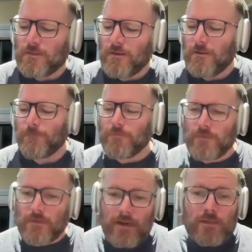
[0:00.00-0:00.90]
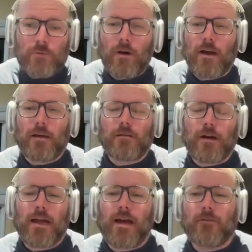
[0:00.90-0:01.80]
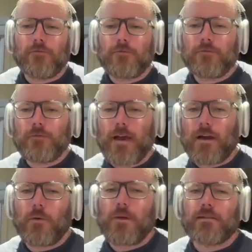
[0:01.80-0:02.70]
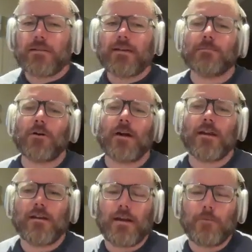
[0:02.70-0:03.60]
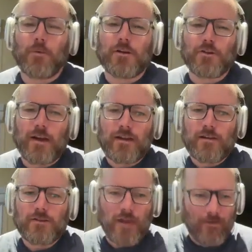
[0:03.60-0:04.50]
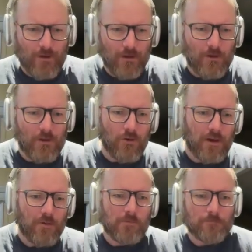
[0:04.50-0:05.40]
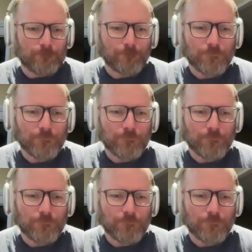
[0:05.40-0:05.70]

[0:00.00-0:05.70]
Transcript: So that is why I have Acquiesce as my number 1 track. Do you have it on your album?